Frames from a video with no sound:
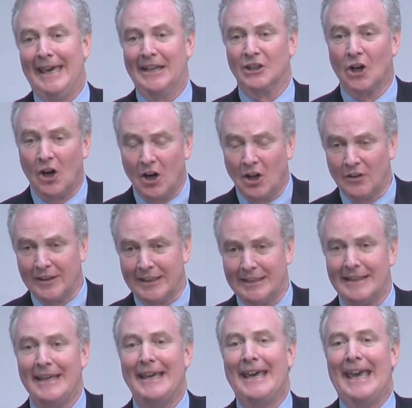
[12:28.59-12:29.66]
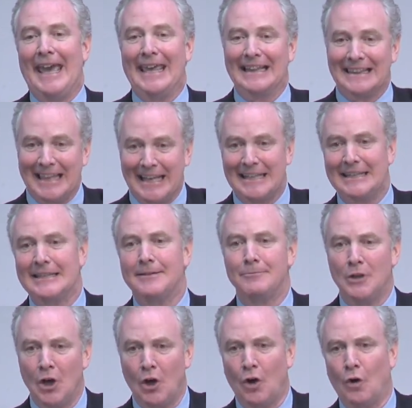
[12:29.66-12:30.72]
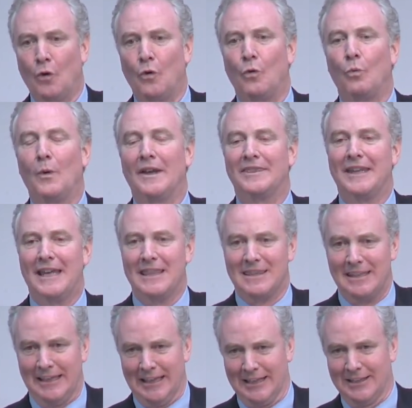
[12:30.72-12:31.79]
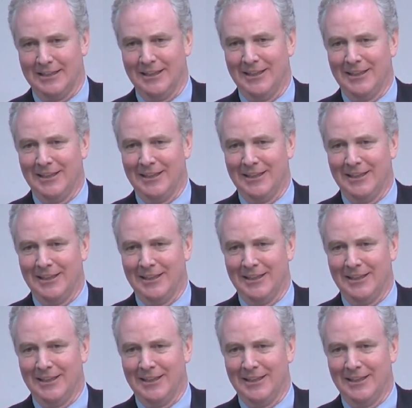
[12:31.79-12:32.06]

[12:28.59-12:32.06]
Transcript: and calling and letting them know what they think.